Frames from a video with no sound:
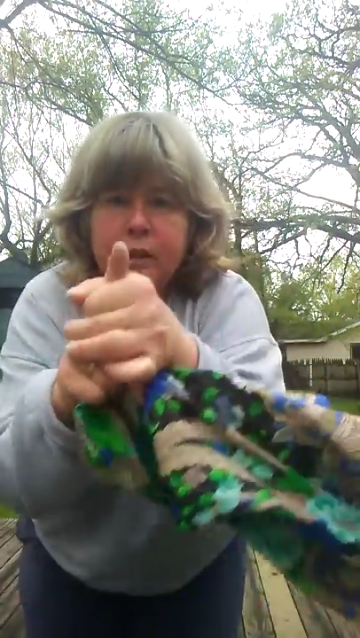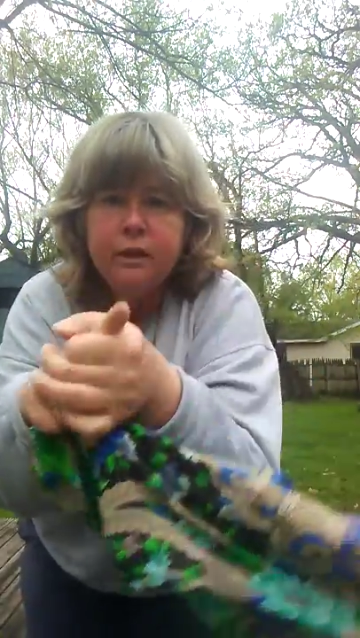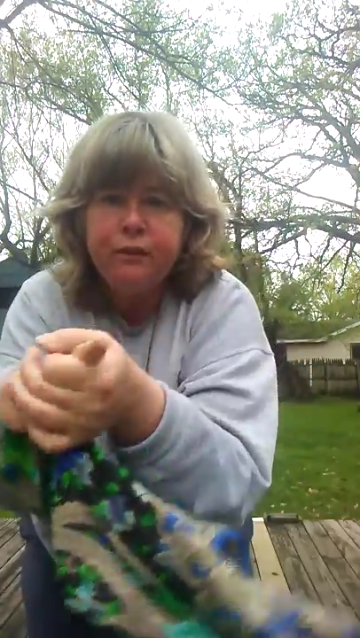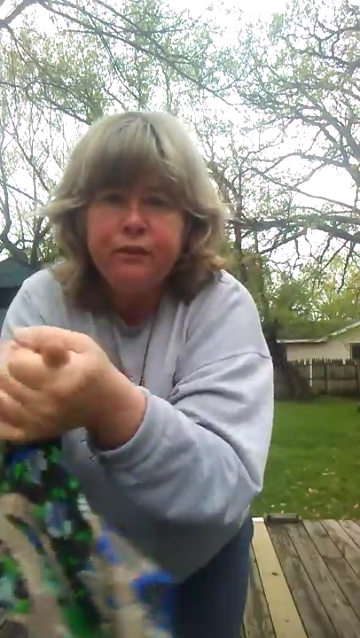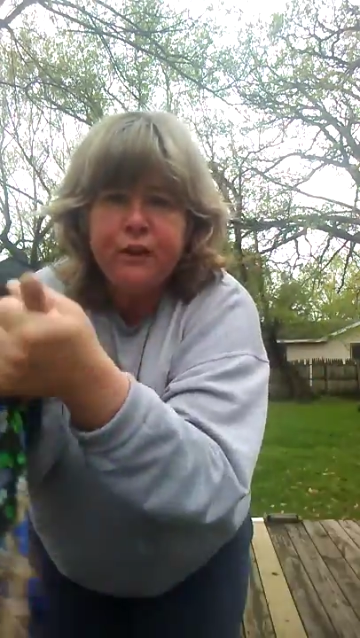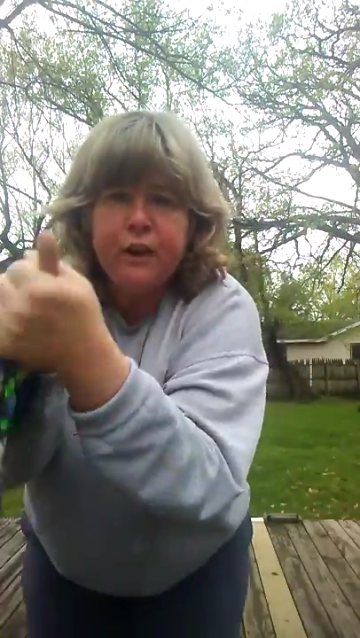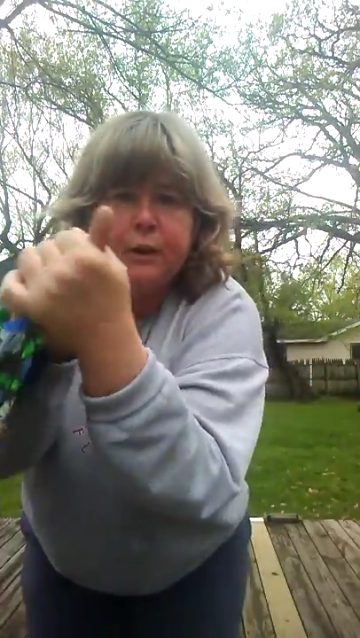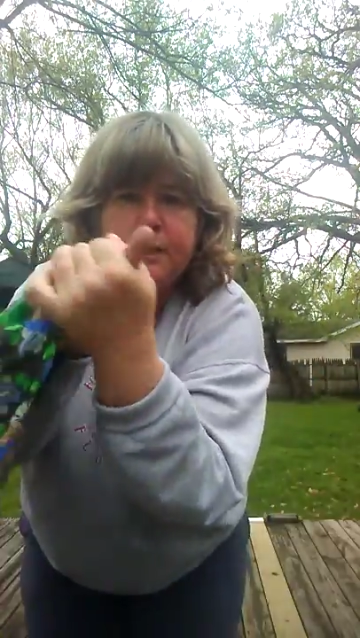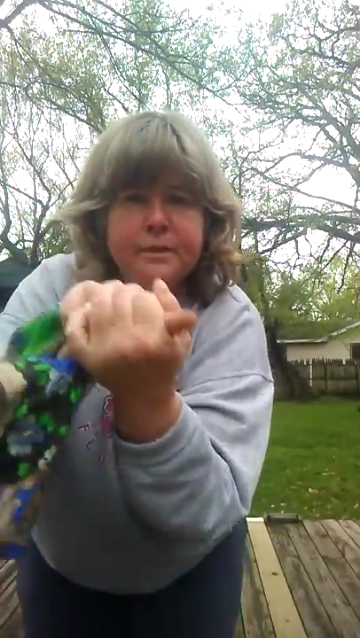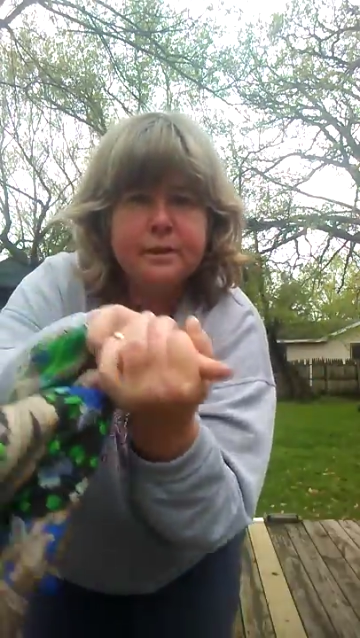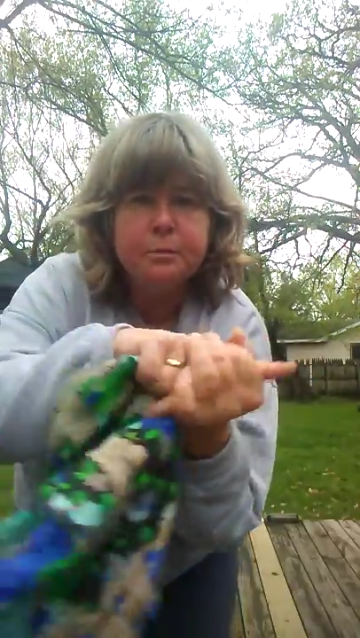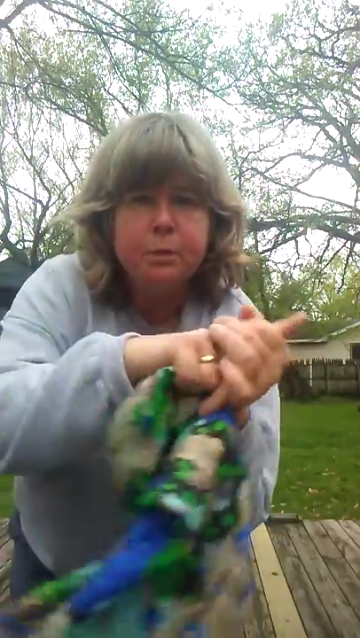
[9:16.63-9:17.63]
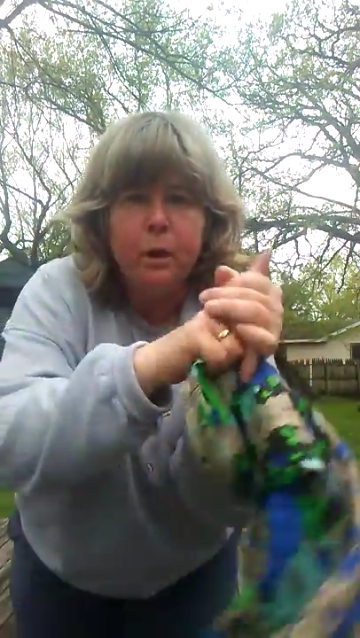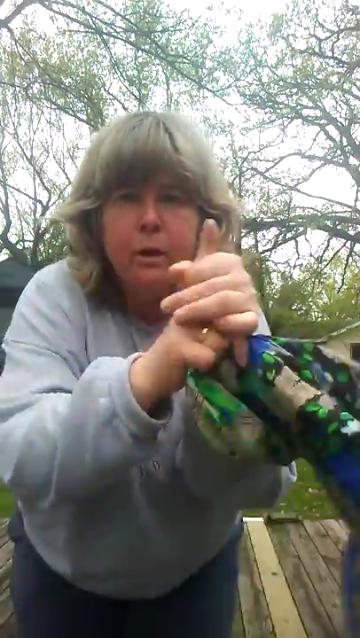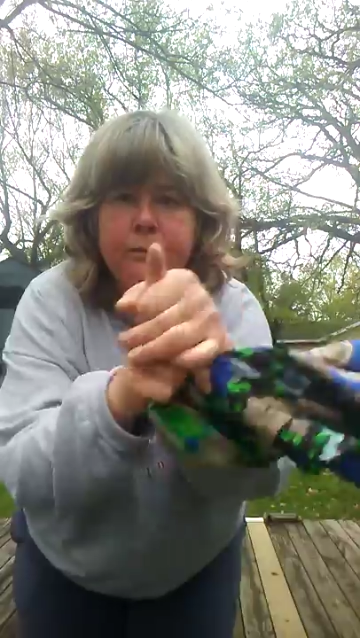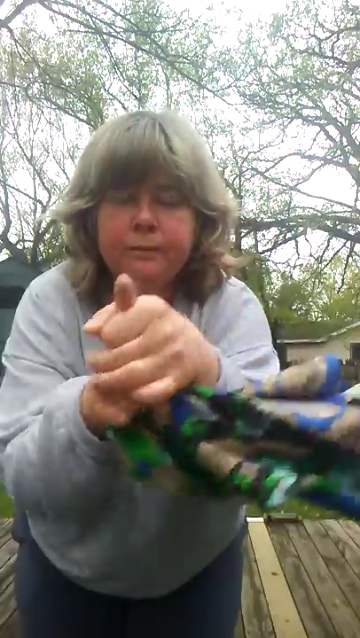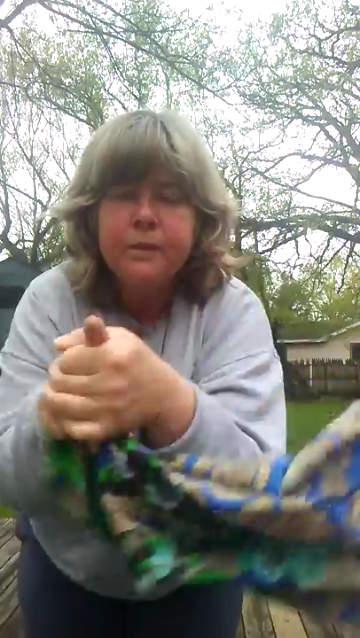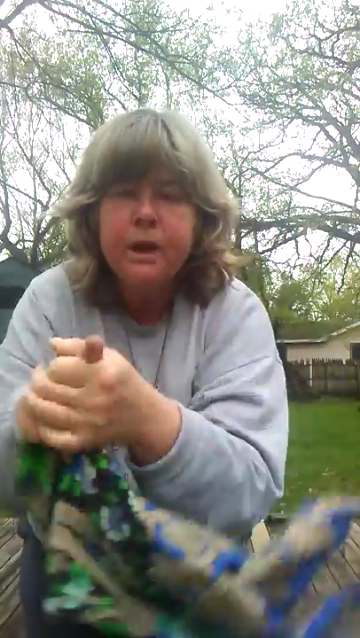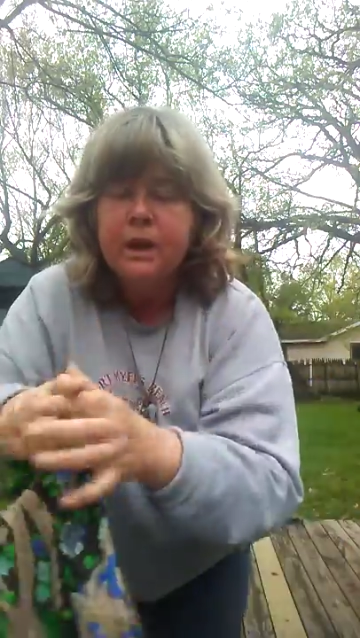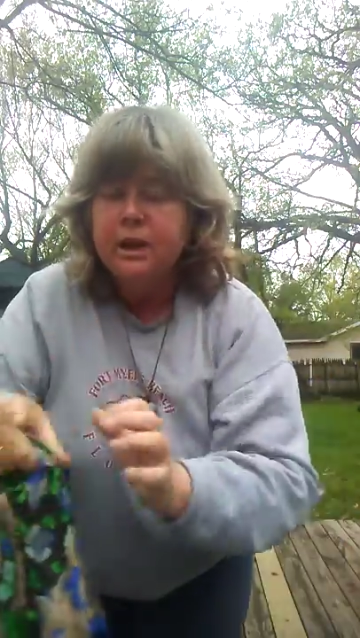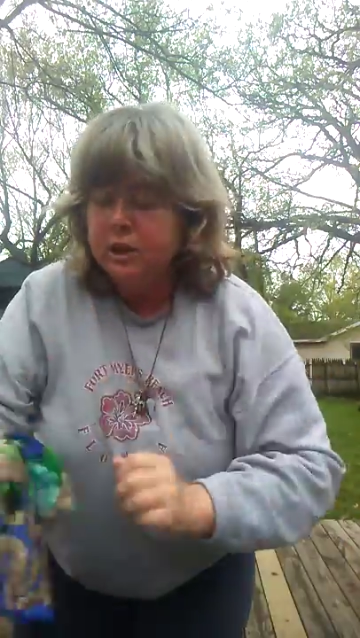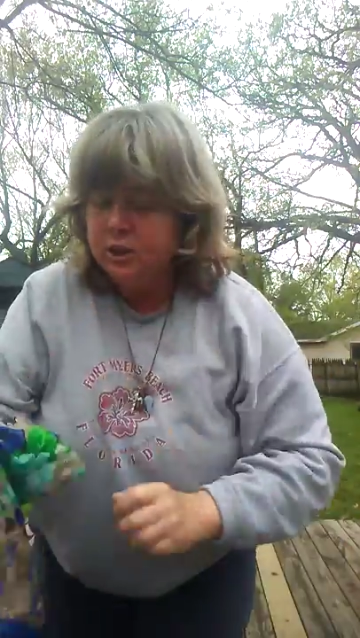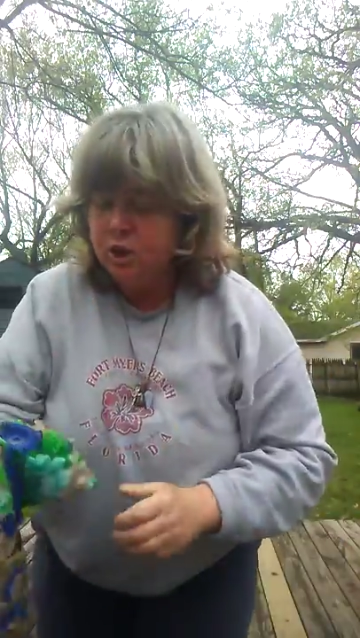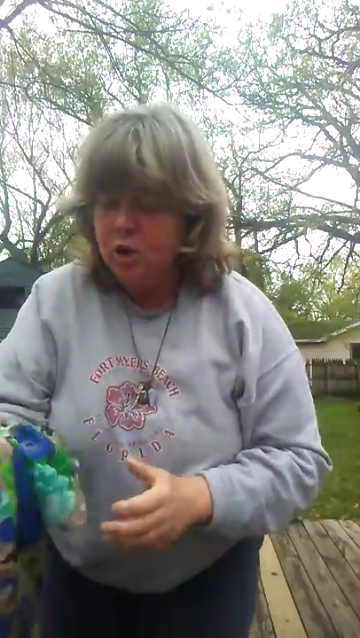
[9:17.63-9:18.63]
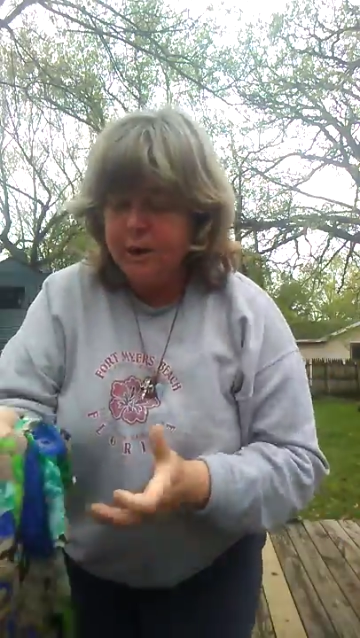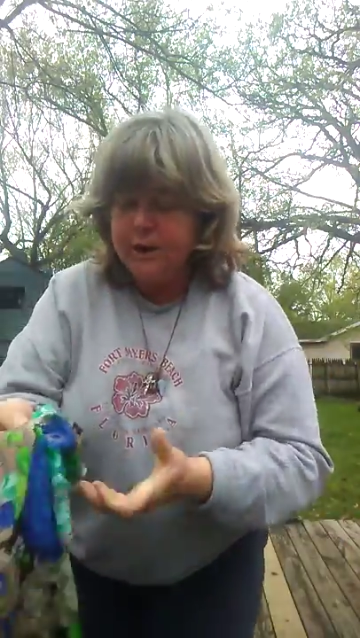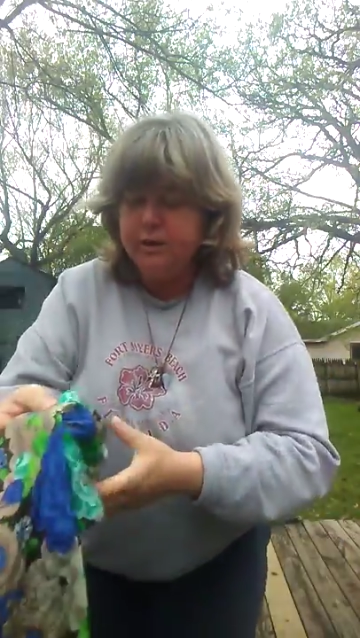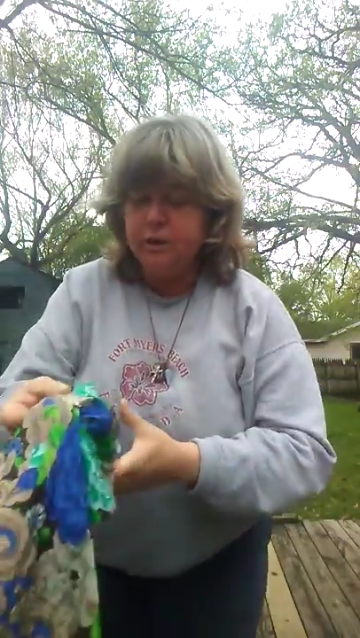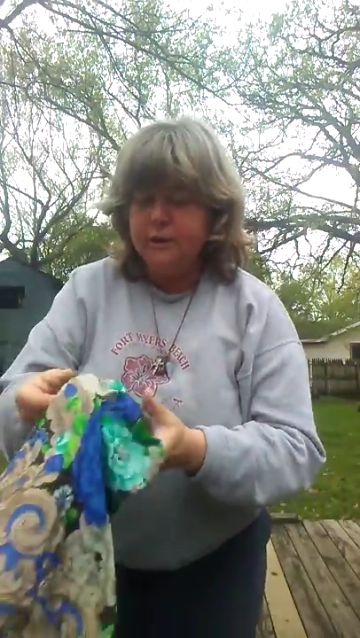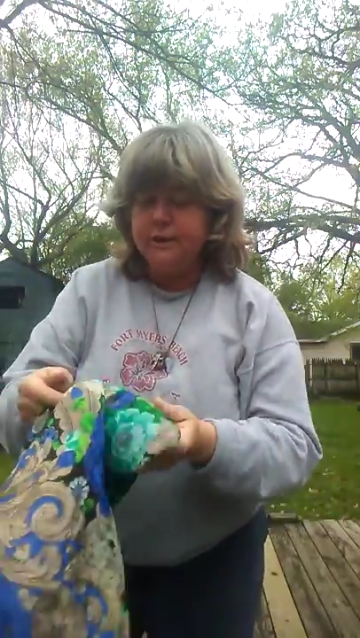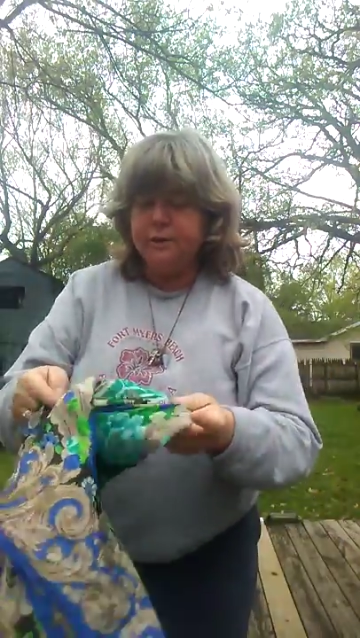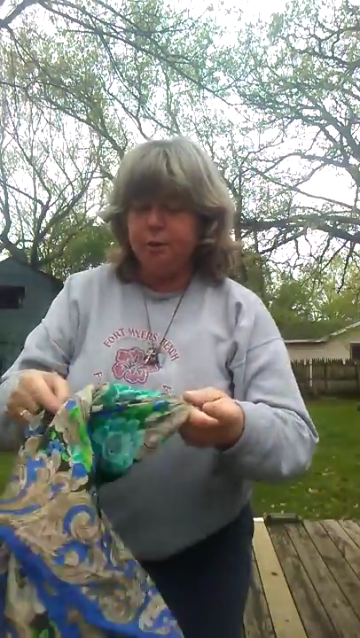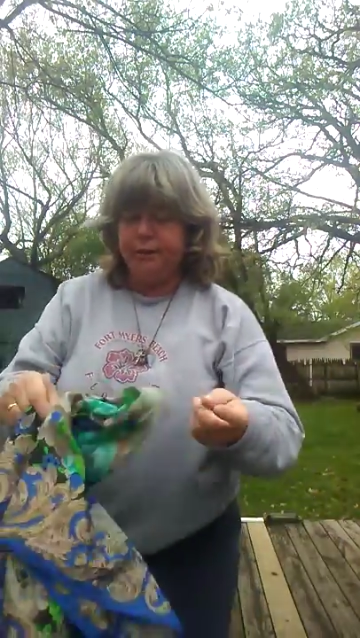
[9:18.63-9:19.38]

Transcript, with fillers: an infinity symbol. You can do this